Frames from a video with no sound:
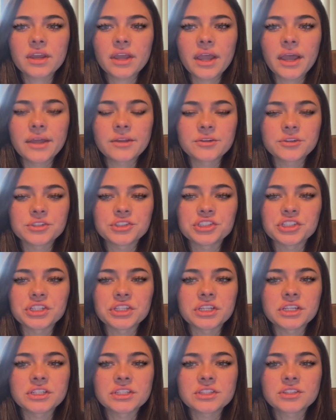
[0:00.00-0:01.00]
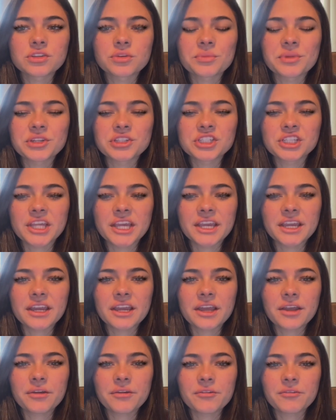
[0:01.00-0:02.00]
energy, so much
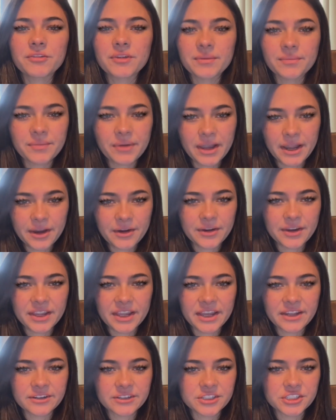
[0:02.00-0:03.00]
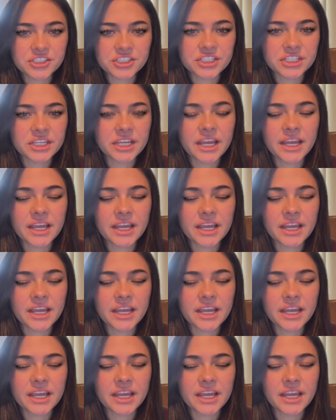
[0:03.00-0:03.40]
like vampiric energy,